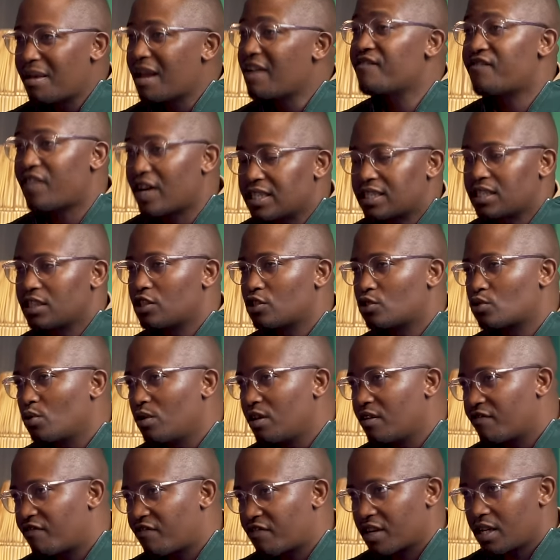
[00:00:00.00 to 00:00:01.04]
Make varsity
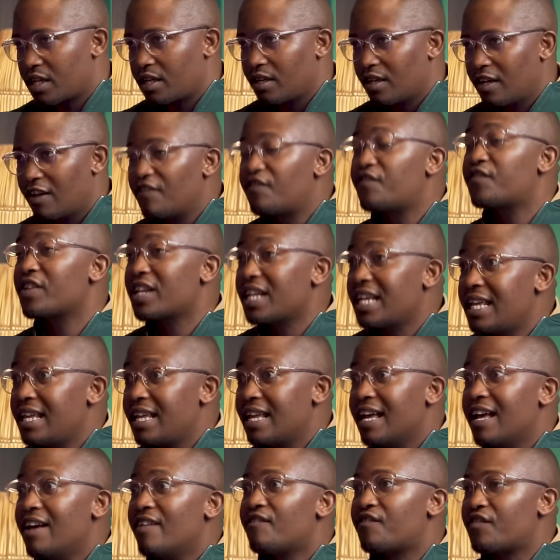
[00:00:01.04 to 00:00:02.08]
schooling free.
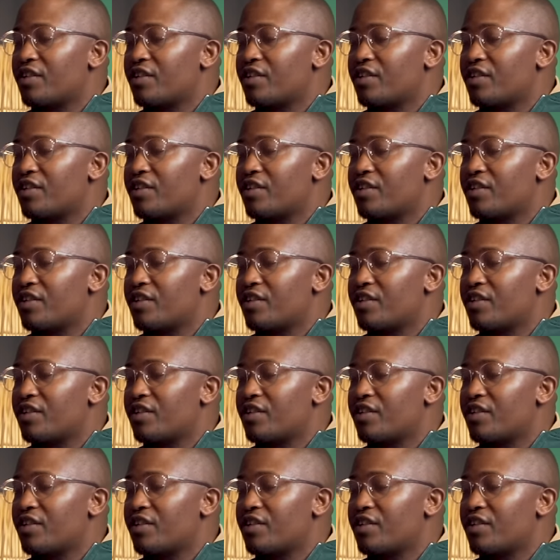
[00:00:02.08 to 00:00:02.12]
Free.